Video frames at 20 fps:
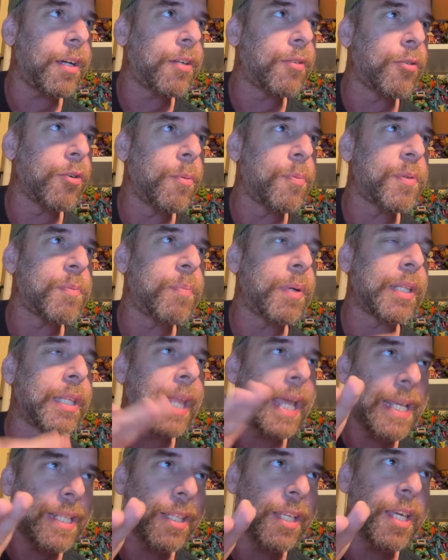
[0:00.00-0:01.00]
groups, but
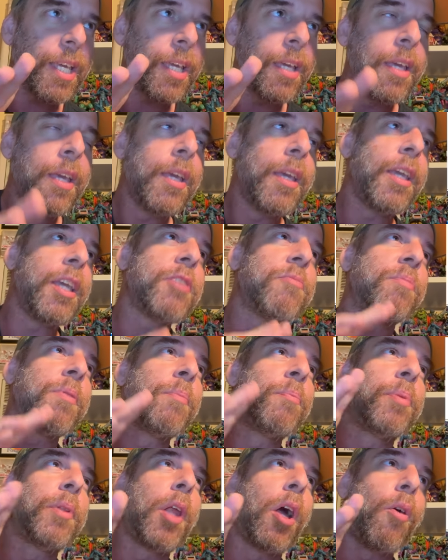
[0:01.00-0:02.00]
lately he has been
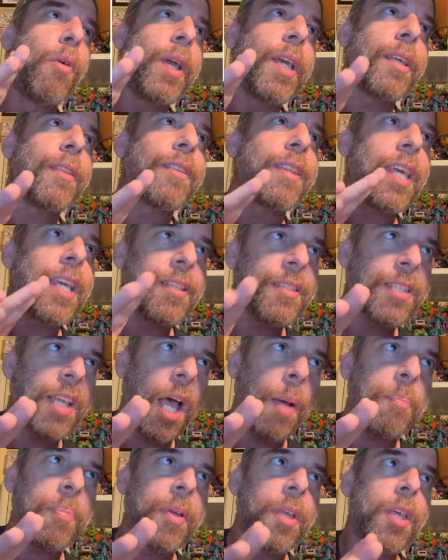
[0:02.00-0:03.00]
blowing things
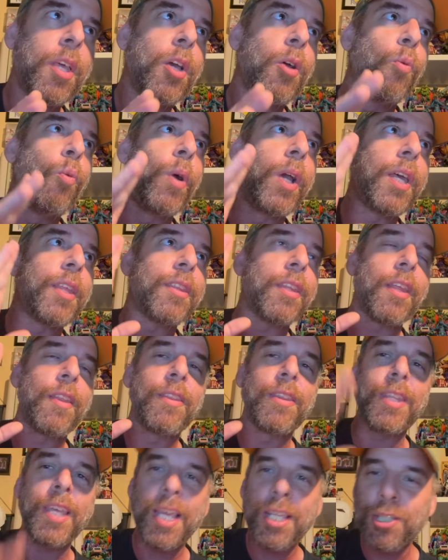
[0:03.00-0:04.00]
up with
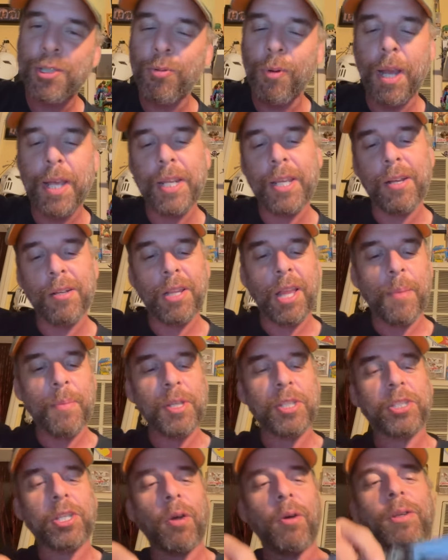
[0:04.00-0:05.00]
this right here. Let me
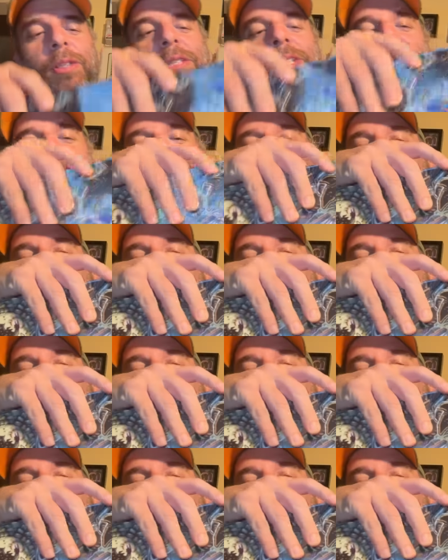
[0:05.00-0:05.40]
show it to you.